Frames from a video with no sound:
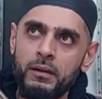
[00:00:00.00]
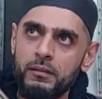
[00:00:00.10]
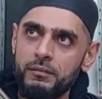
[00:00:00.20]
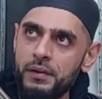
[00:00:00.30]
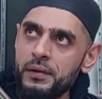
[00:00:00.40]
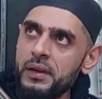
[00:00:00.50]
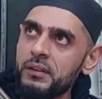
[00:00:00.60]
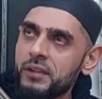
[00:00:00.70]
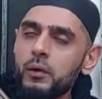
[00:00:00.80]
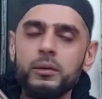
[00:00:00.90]
Very
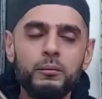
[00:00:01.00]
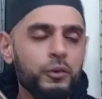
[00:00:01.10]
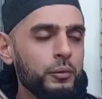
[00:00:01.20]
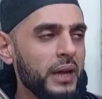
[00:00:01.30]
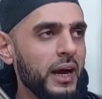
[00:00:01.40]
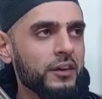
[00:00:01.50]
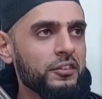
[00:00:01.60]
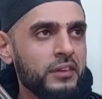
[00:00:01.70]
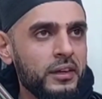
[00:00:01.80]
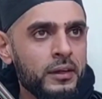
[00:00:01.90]
seldom do we
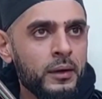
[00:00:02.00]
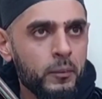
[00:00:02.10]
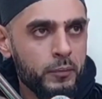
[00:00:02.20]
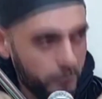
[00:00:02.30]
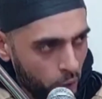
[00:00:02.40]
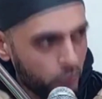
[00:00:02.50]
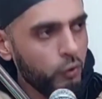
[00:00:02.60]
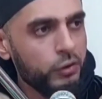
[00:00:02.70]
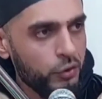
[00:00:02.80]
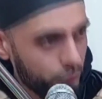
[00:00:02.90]
actually promote
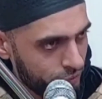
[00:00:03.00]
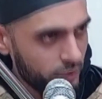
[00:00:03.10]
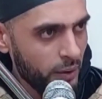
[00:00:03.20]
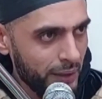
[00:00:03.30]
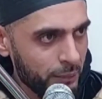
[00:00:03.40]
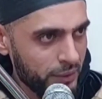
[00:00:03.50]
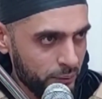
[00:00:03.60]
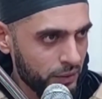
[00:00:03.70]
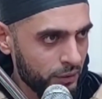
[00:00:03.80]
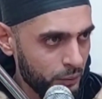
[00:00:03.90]
good news about
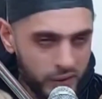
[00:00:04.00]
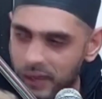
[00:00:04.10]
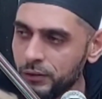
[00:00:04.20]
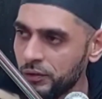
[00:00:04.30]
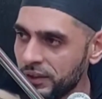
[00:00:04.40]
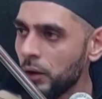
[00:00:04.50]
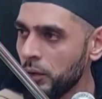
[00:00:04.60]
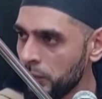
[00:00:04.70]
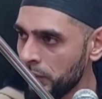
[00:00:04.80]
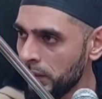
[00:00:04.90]
people. We like to
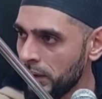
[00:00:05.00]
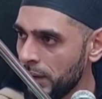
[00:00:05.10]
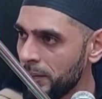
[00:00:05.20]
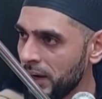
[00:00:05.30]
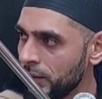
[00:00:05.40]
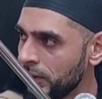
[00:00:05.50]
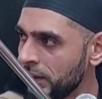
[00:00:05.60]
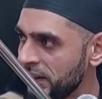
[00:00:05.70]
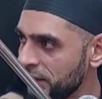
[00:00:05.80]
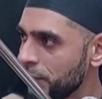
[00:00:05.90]
tell
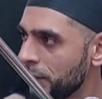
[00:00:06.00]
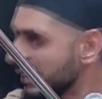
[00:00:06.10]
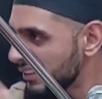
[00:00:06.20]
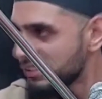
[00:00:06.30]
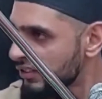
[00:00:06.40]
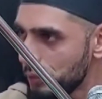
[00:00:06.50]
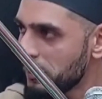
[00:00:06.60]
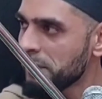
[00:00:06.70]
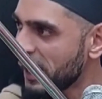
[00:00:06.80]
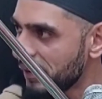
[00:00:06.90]
about, you know, and this is
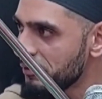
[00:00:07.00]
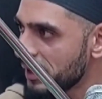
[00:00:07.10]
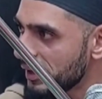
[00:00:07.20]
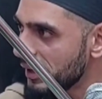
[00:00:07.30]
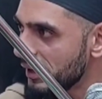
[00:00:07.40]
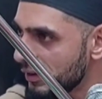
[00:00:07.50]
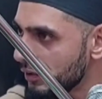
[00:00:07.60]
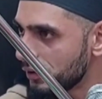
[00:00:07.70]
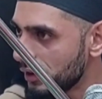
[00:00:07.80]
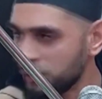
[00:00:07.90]
human behavior.
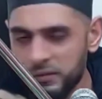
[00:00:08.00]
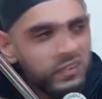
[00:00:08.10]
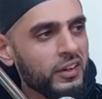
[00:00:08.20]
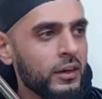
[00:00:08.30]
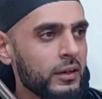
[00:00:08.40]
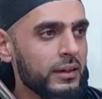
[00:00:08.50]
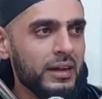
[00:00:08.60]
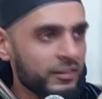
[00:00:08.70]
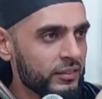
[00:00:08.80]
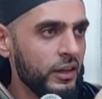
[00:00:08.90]
You know, if there's a
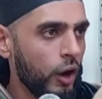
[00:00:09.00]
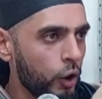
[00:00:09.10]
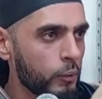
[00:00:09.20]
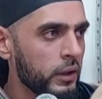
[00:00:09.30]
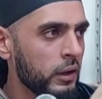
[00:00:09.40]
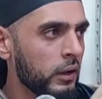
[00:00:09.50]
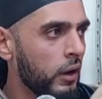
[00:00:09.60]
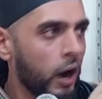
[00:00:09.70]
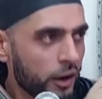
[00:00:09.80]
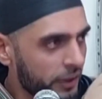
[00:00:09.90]
nasty, horrible
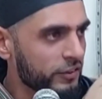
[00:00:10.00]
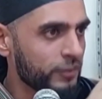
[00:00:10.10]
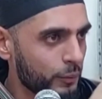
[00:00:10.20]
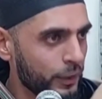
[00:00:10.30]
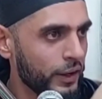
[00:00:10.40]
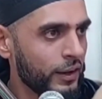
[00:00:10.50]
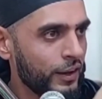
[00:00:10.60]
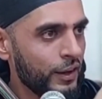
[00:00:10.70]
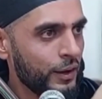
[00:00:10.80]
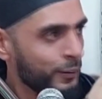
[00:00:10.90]
car crash somewhere,
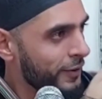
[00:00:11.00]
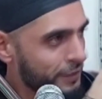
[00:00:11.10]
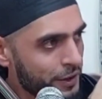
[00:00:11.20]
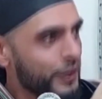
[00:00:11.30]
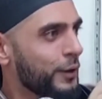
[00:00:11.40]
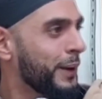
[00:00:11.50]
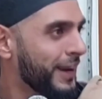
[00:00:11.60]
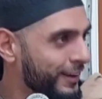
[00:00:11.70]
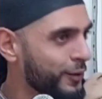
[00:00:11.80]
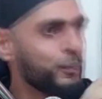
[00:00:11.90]
we're very
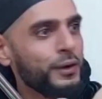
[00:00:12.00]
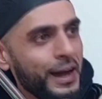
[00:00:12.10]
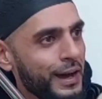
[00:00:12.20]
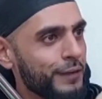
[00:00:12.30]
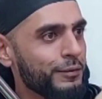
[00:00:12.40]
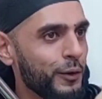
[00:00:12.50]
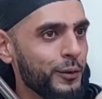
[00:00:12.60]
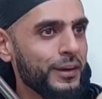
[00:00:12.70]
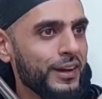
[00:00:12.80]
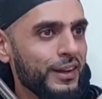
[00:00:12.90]
quick to pull out our
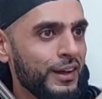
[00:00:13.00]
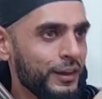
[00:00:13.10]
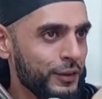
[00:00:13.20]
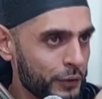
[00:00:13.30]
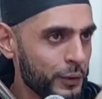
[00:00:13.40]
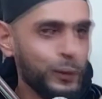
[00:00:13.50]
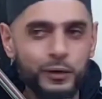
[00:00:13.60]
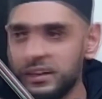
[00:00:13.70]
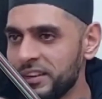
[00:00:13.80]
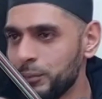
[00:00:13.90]
phone and
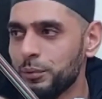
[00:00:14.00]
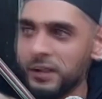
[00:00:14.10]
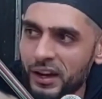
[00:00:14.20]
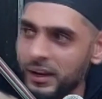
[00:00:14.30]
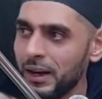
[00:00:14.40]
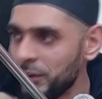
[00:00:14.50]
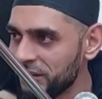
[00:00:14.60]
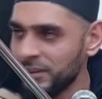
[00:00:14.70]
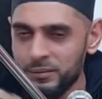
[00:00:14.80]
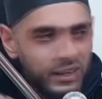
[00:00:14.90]
record it and put it on our WhatsApp